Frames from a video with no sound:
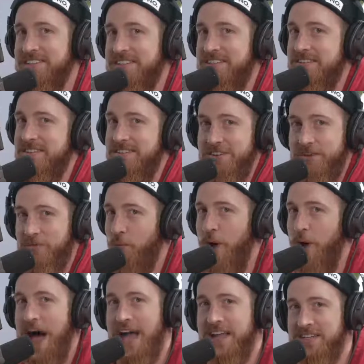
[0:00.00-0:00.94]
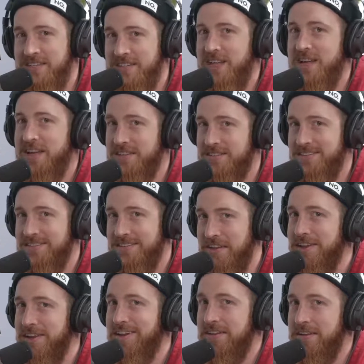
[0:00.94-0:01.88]
wide taste
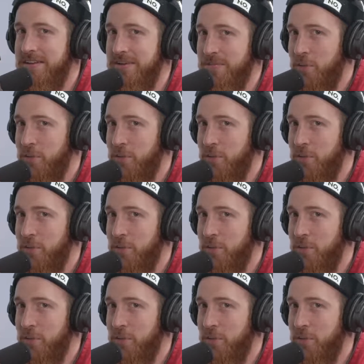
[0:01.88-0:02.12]
in board games.